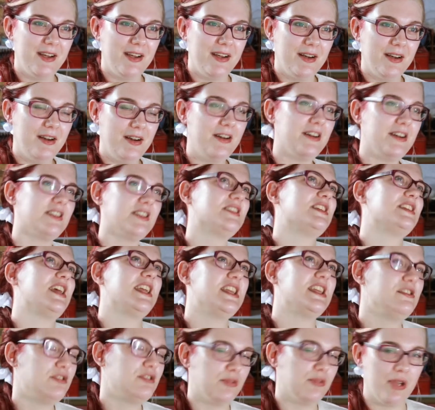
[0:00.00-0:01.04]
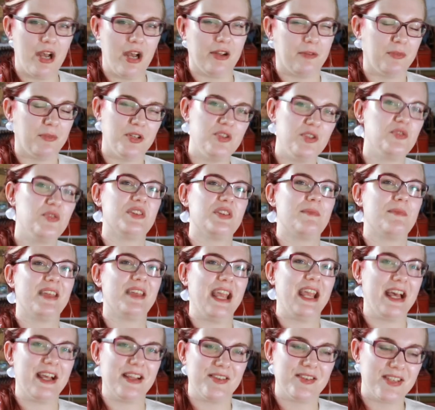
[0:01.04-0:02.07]
oh, it's taking too long. I'm gonna do something
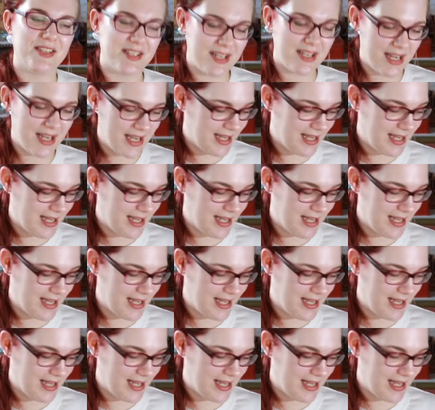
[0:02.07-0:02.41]
else.